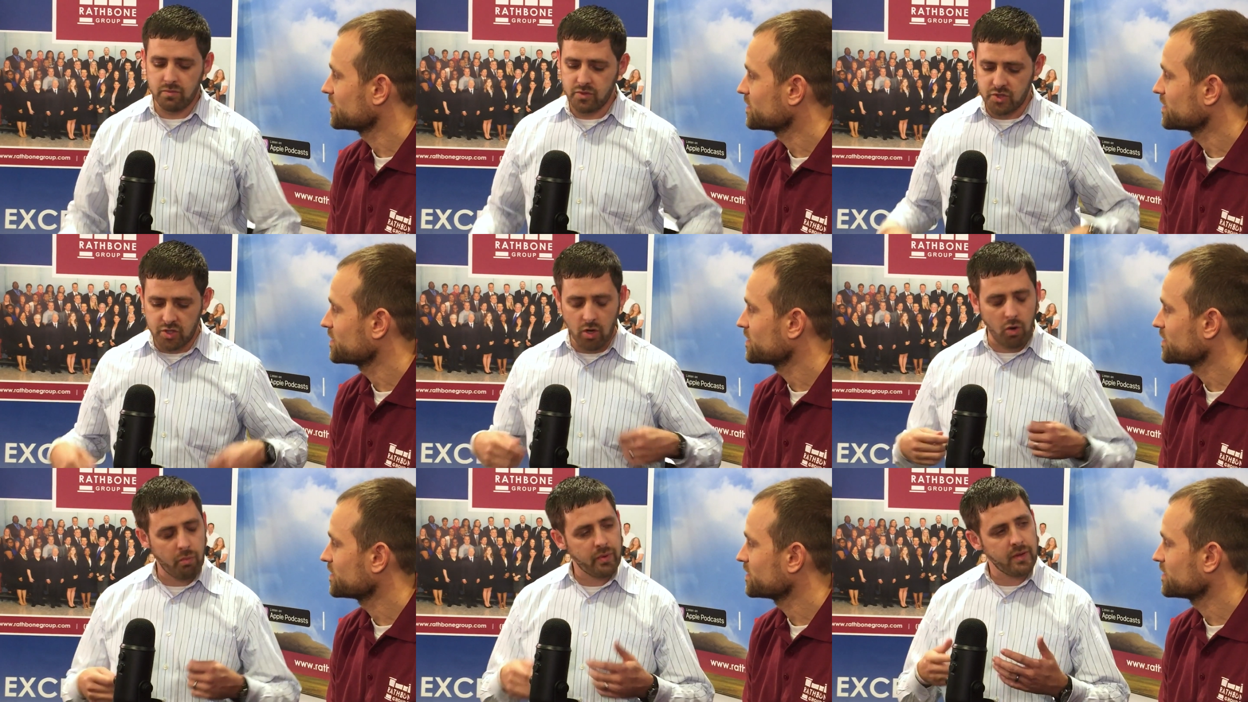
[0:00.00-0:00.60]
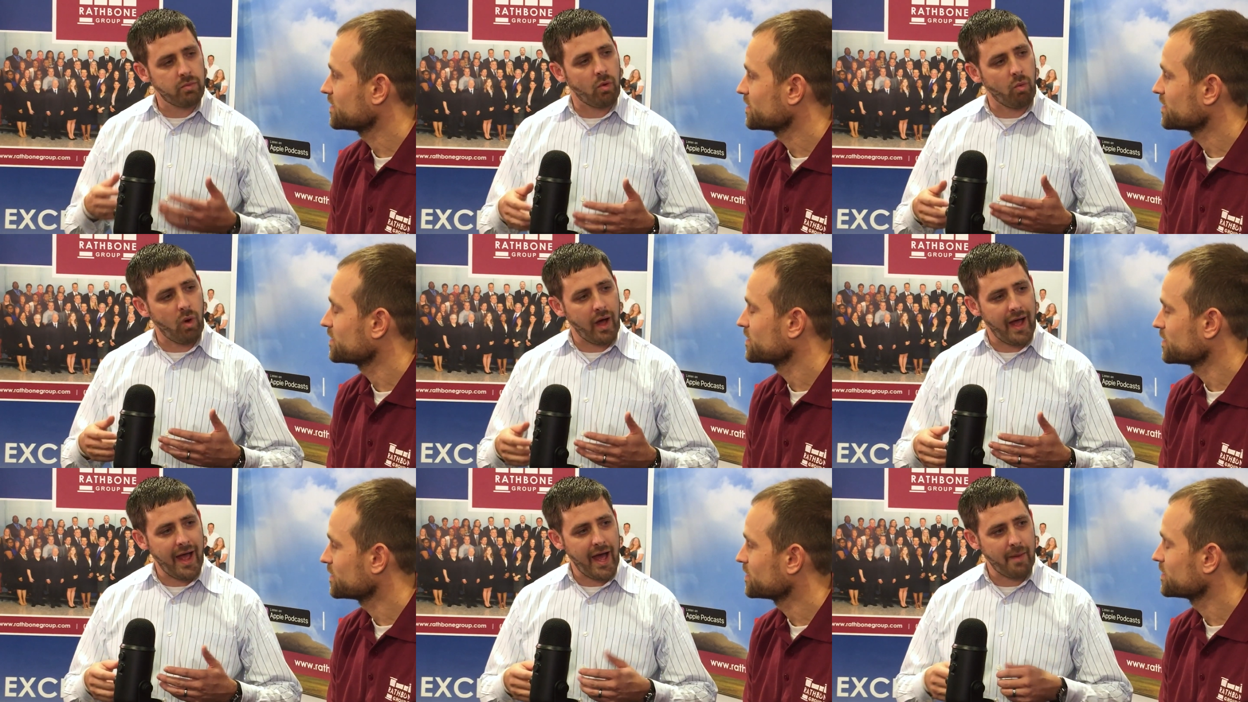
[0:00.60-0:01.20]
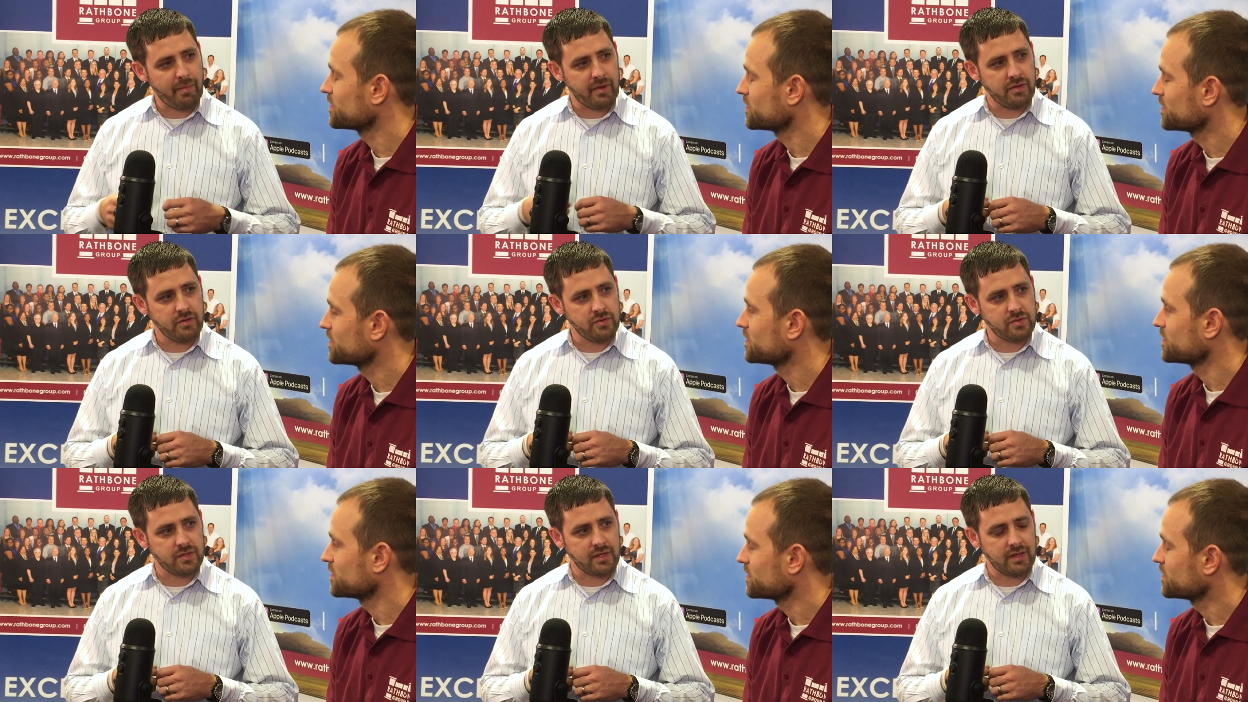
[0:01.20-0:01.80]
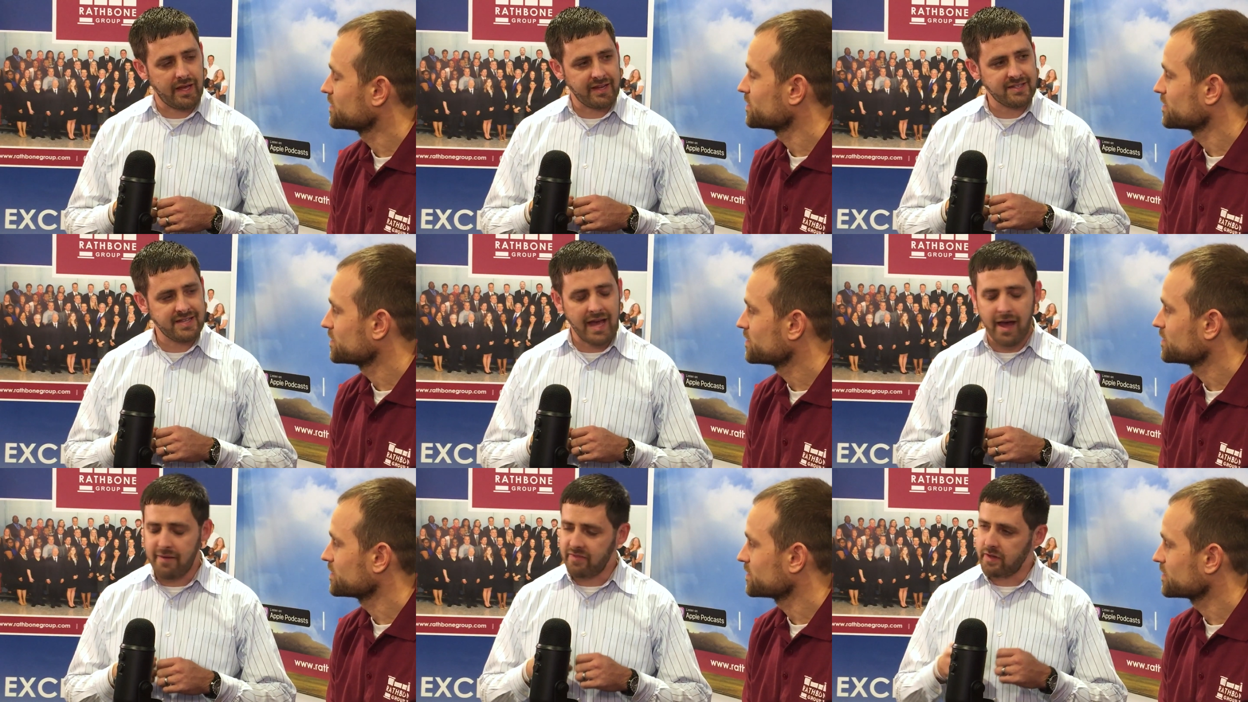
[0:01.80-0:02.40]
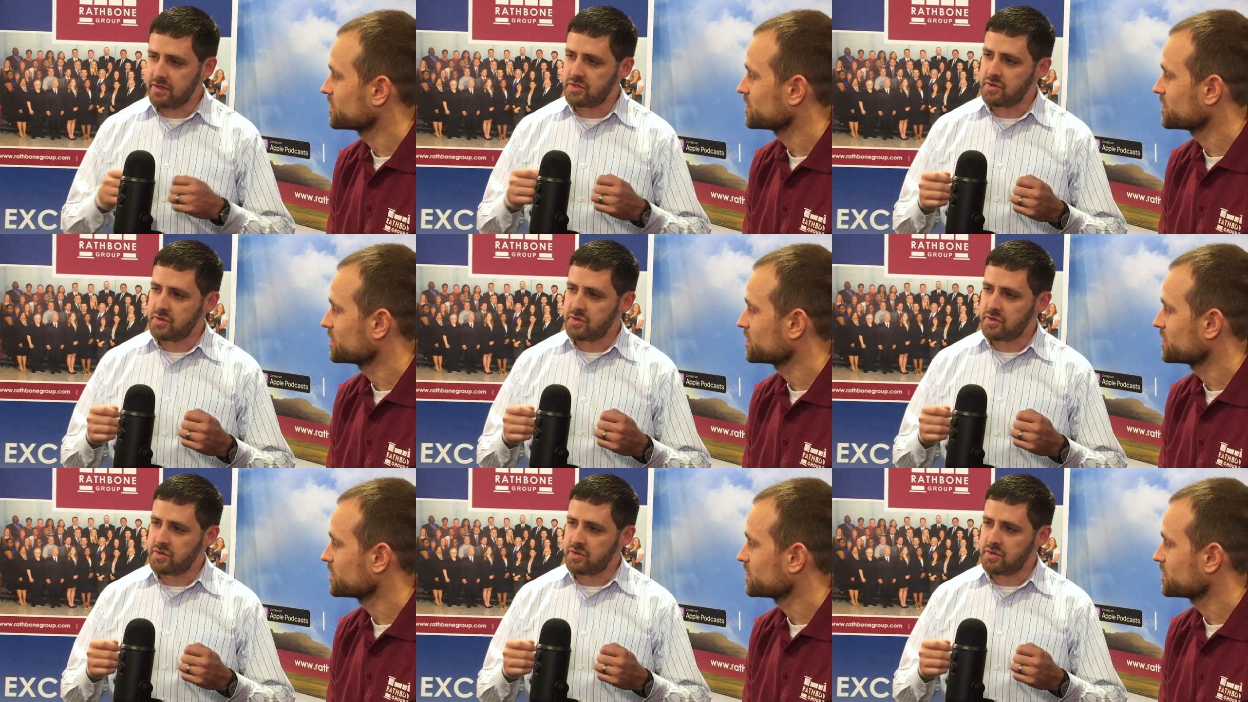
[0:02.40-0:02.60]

Speaker 1: show people what happened using like taffy,